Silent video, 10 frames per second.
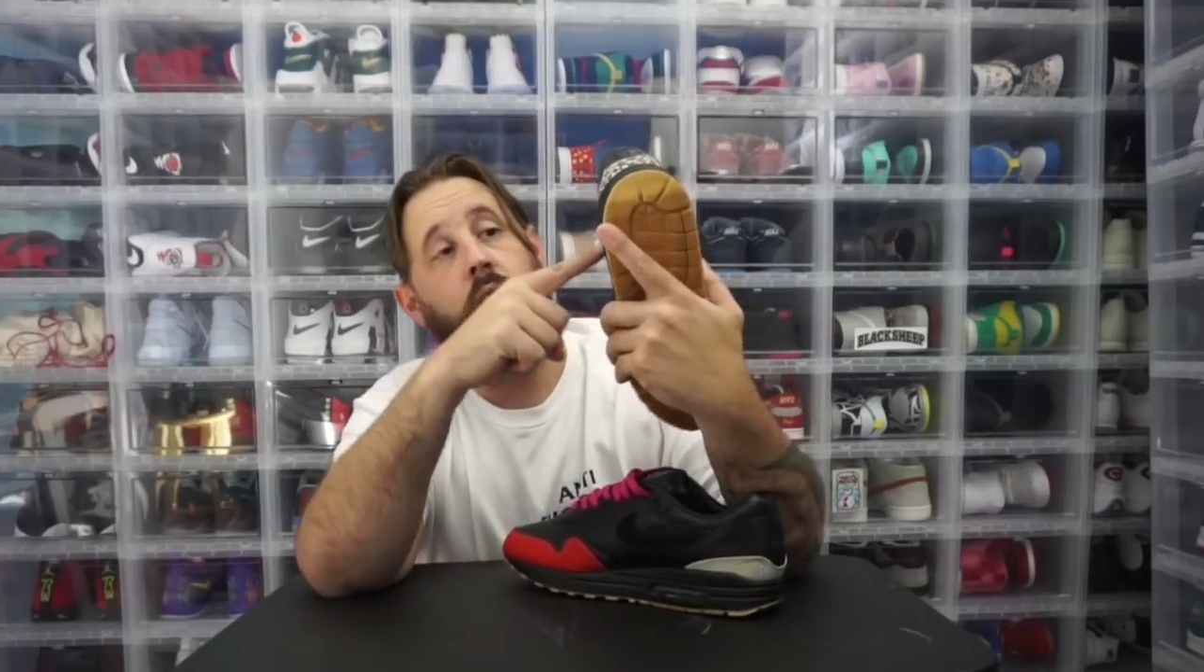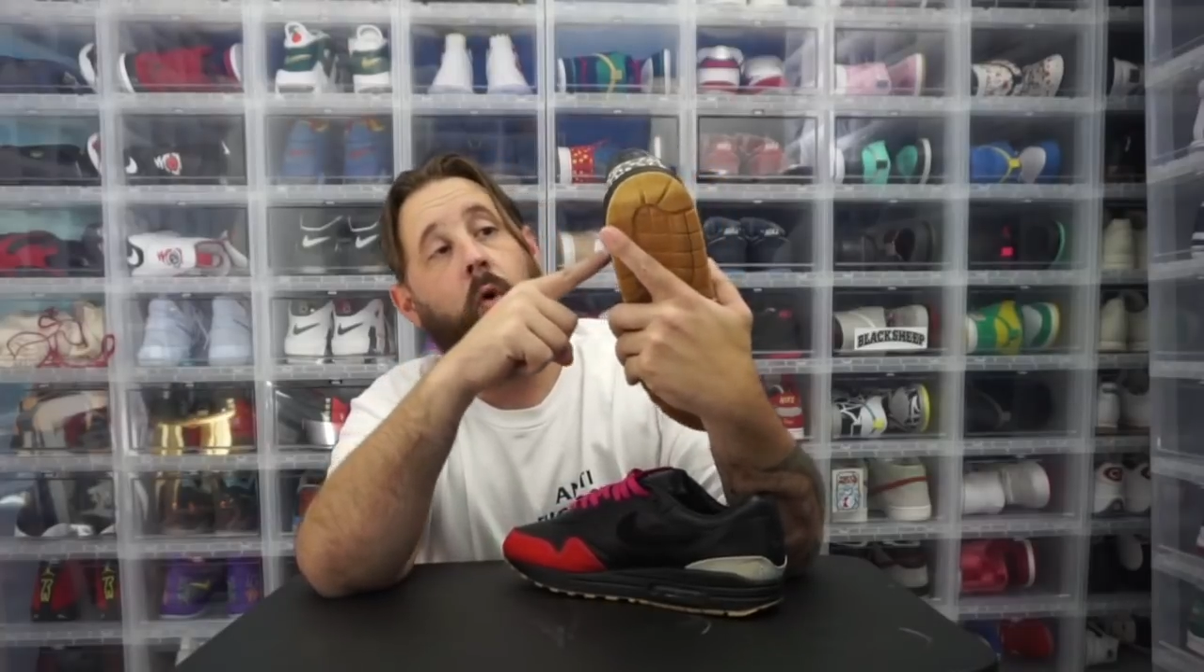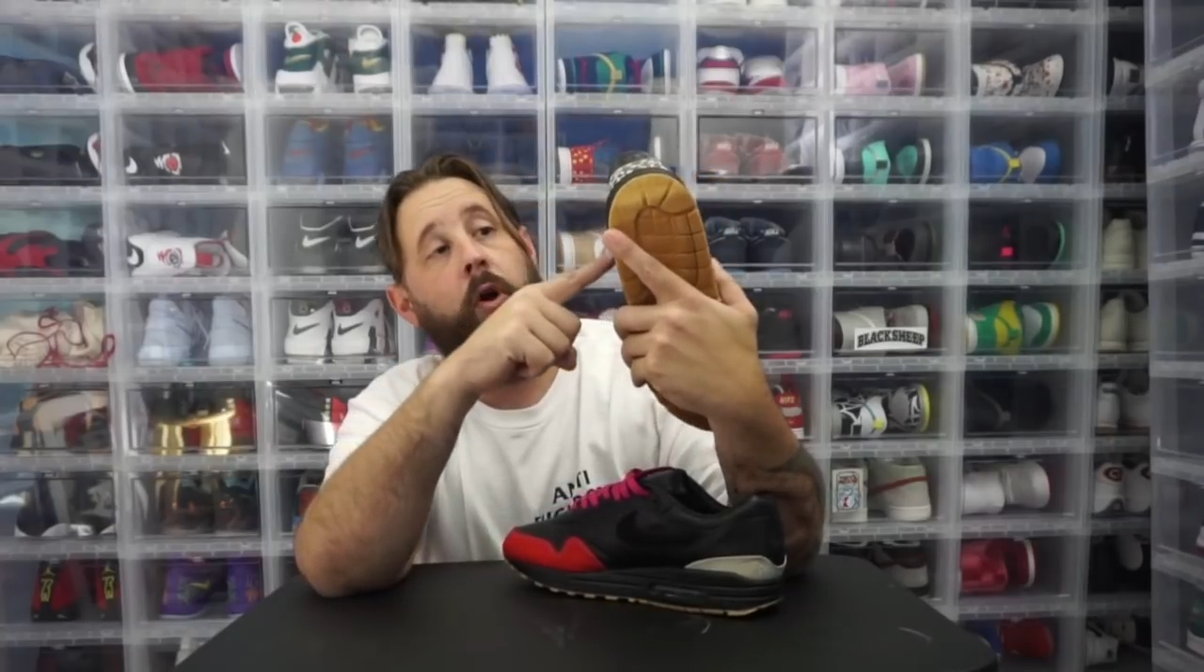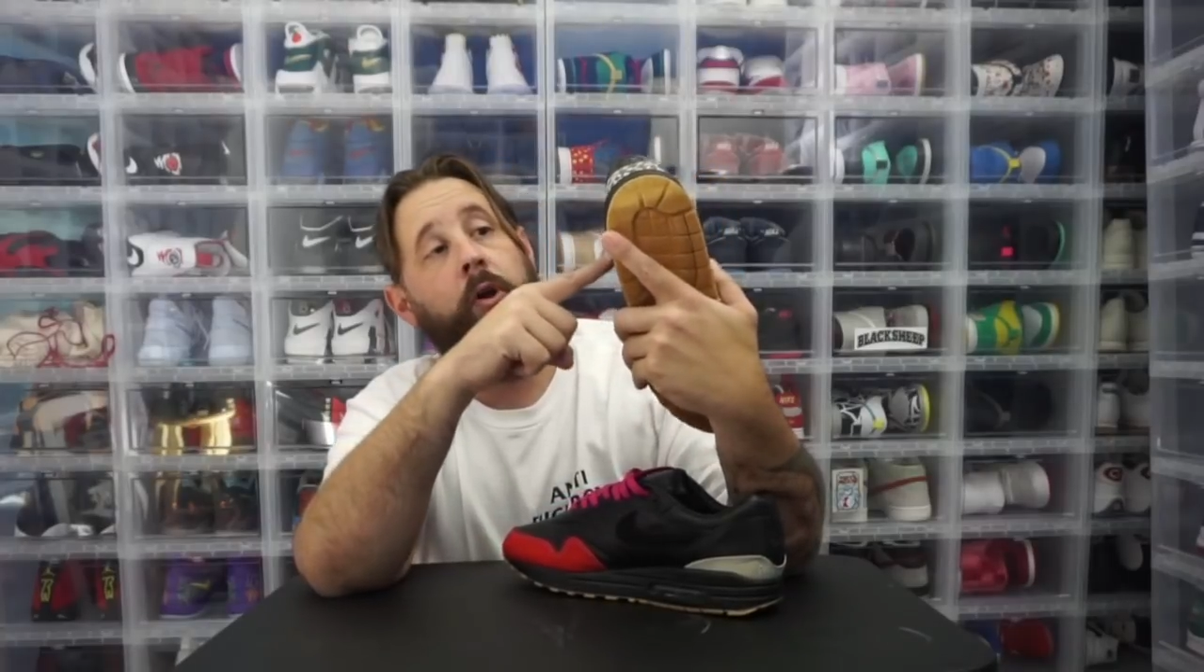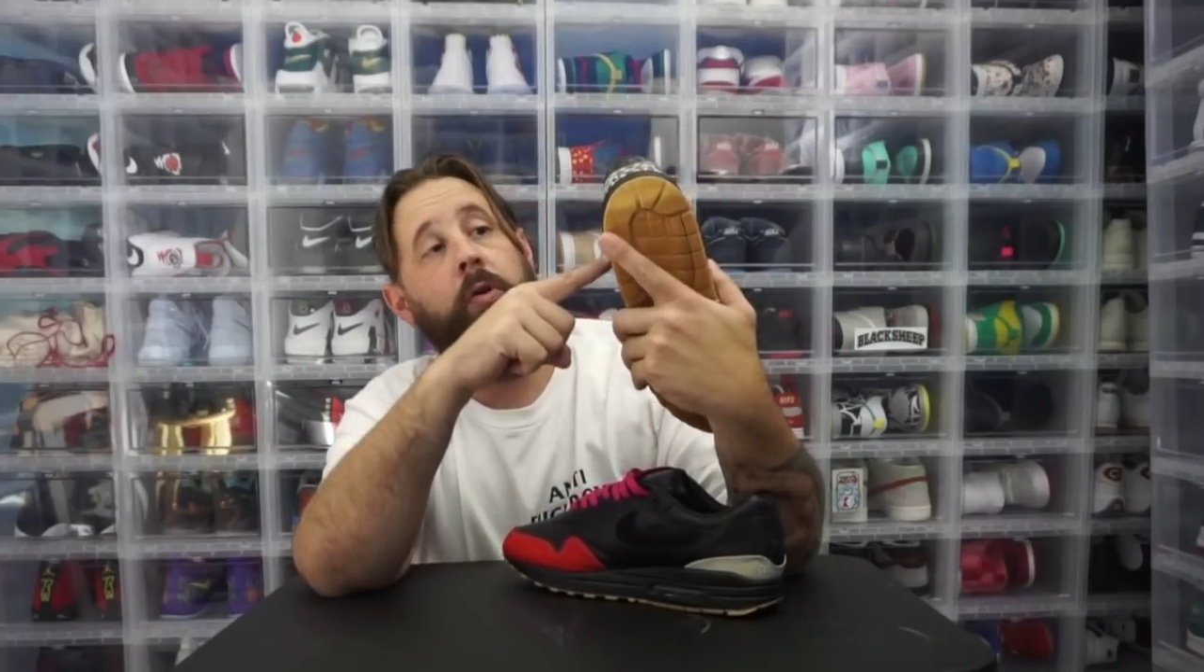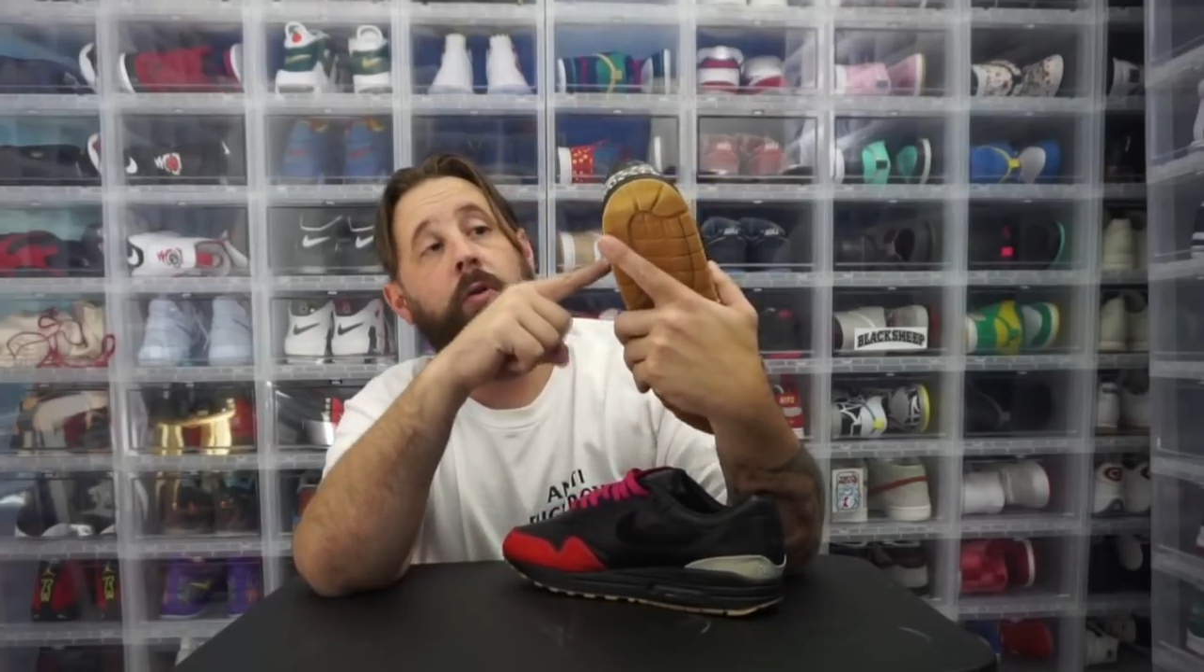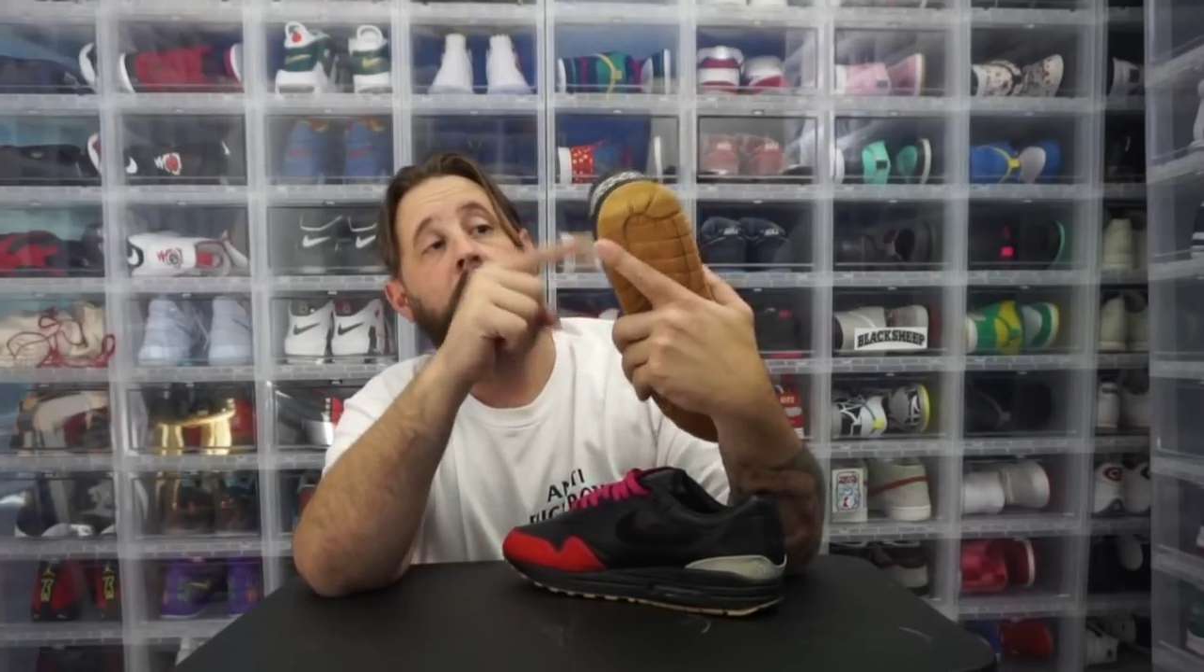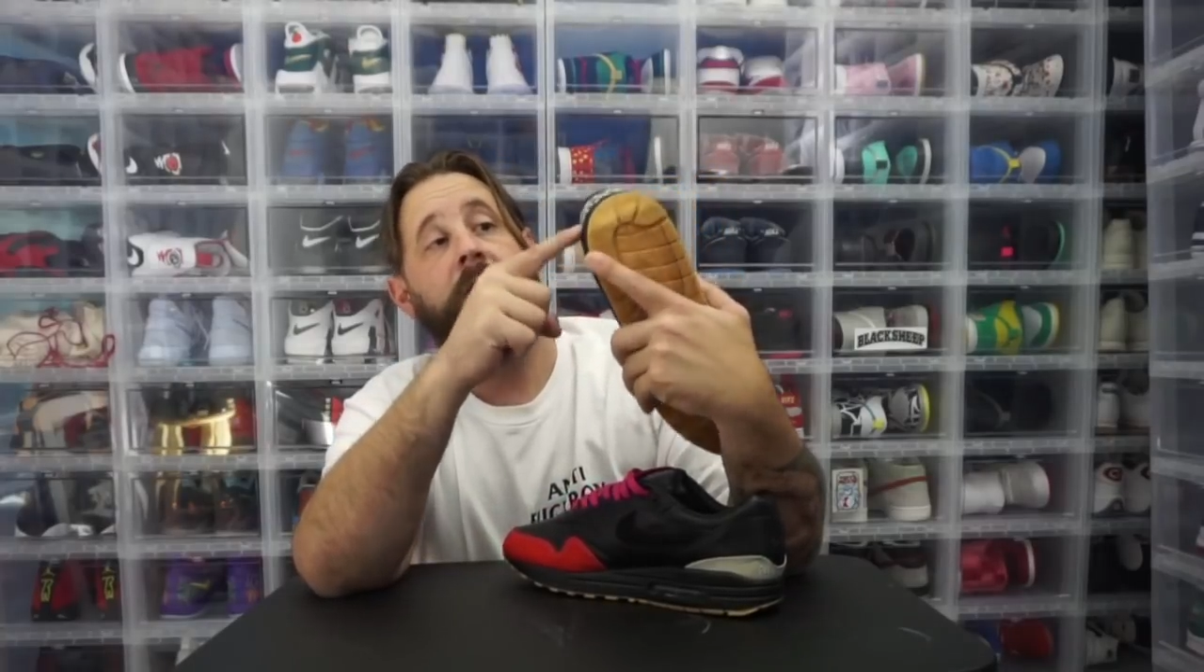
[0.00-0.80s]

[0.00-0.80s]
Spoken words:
Royal,